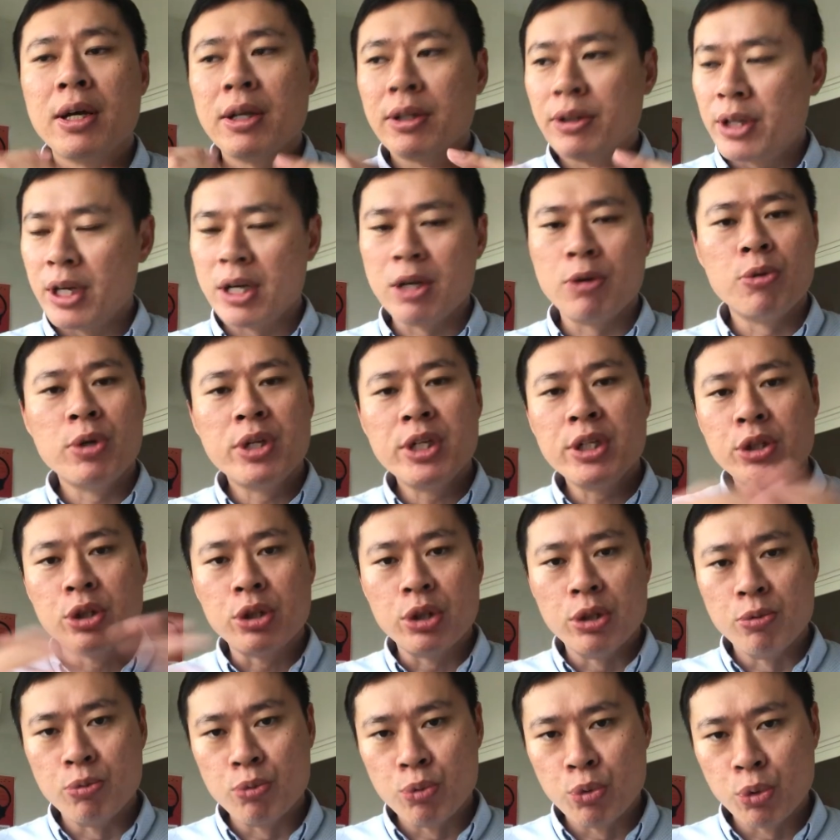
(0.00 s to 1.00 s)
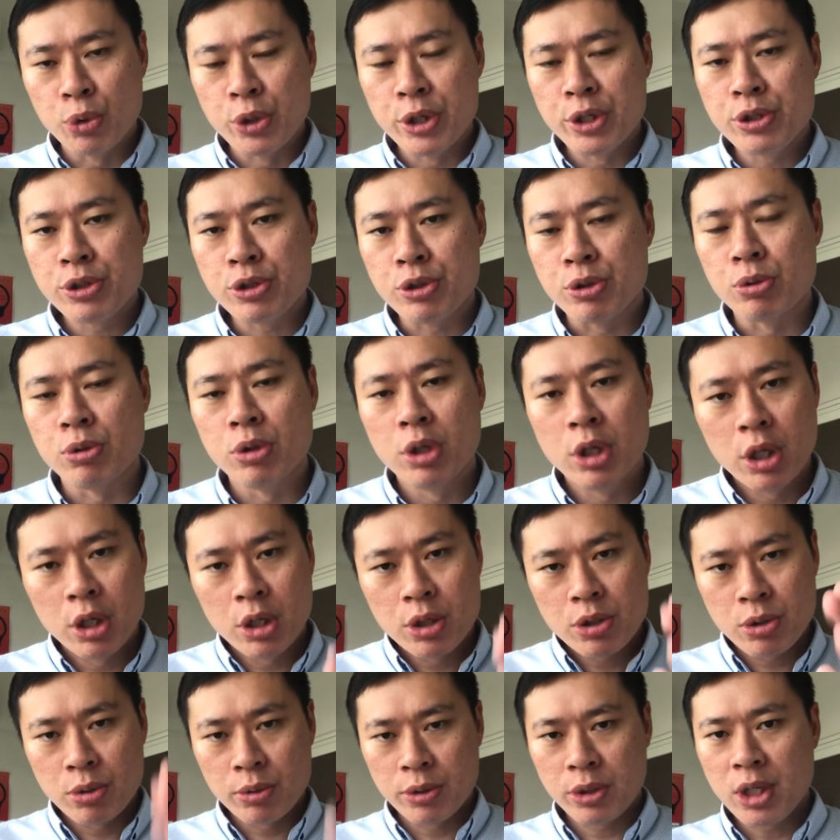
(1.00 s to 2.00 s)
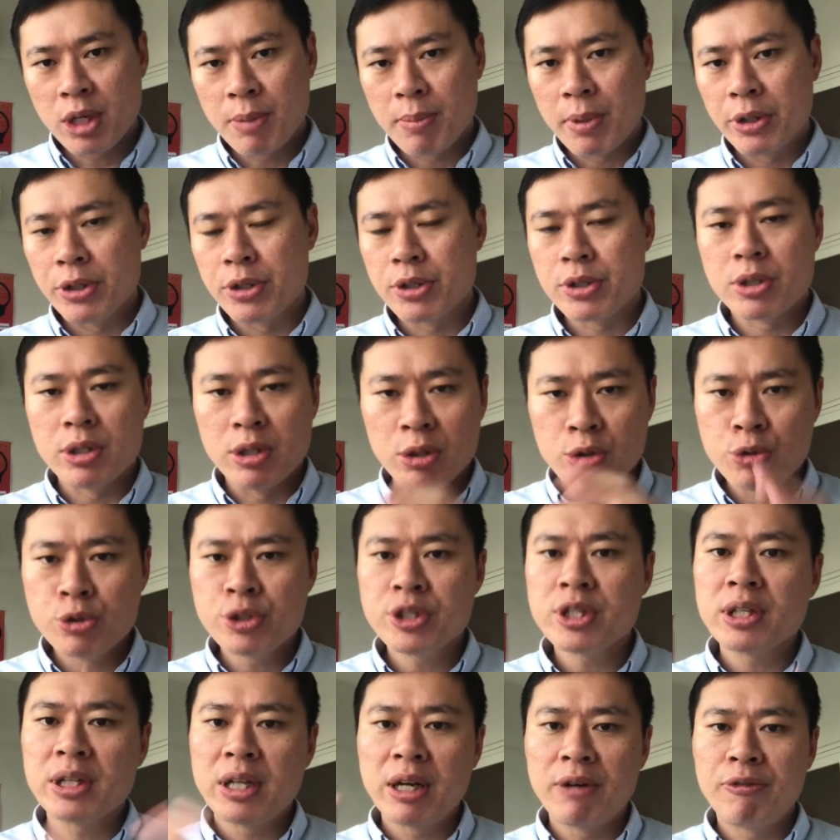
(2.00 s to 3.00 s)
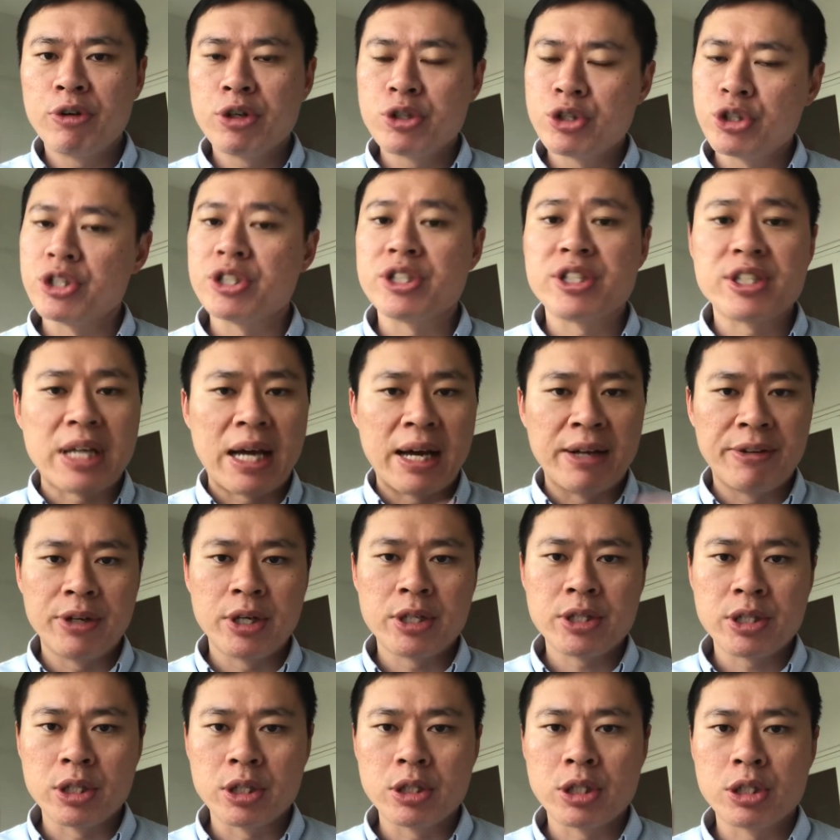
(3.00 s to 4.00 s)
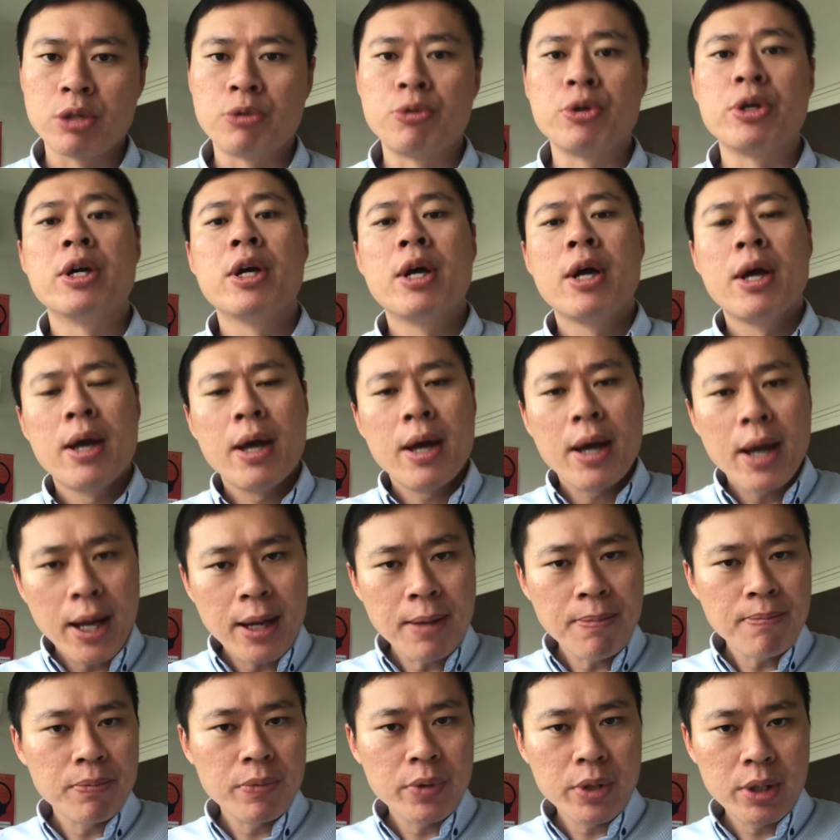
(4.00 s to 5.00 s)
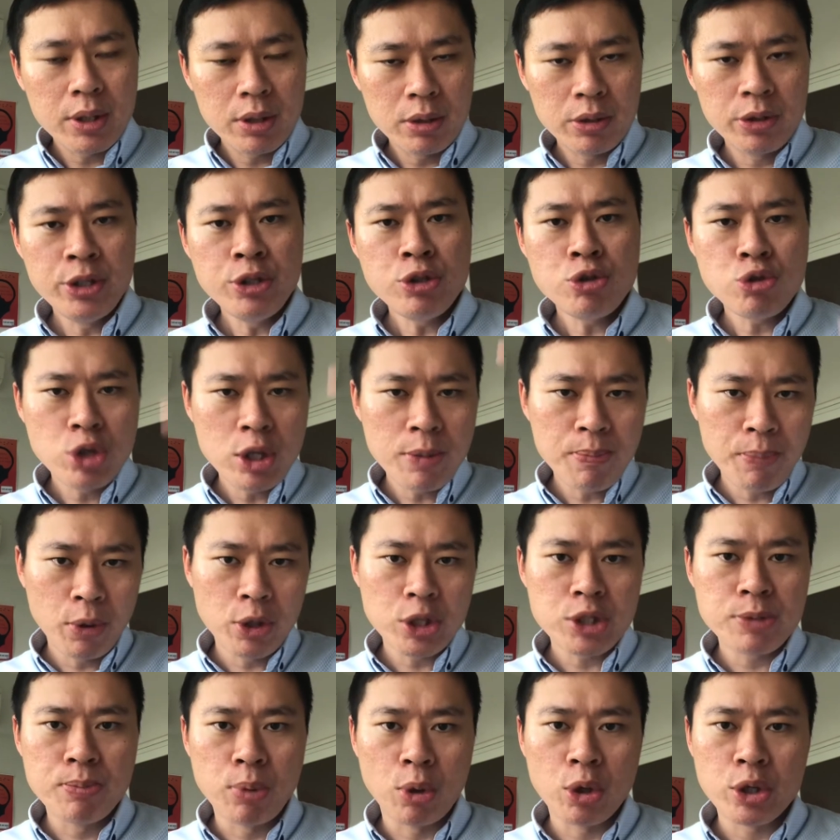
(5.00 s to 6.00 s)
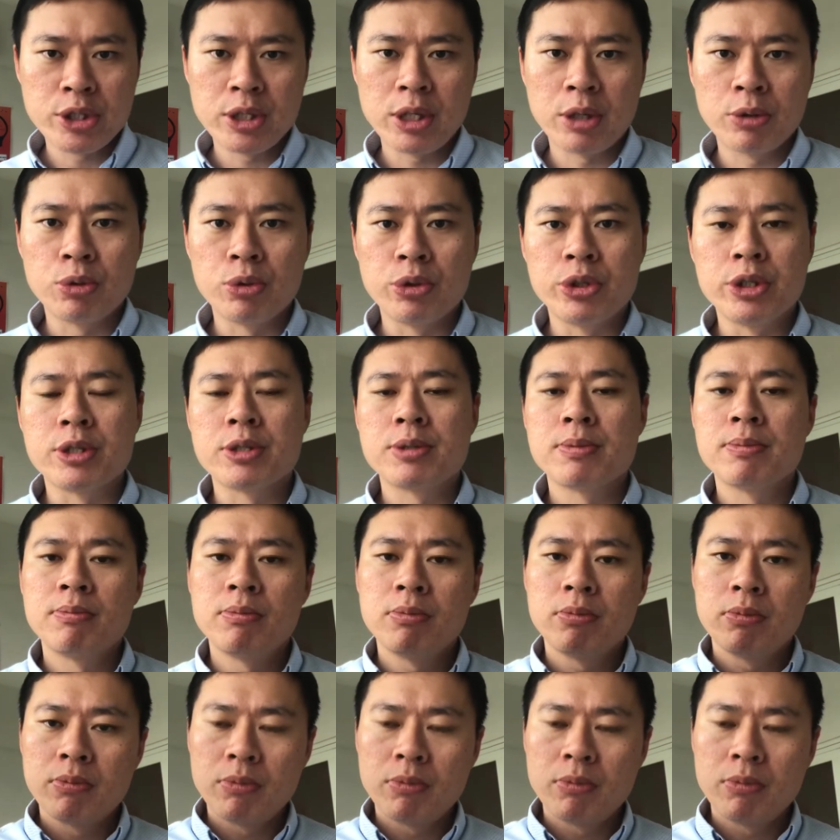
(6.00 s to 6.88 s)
that it really ruins you. So think about this. Using leverage is unnecessary. And these three points boils down to this.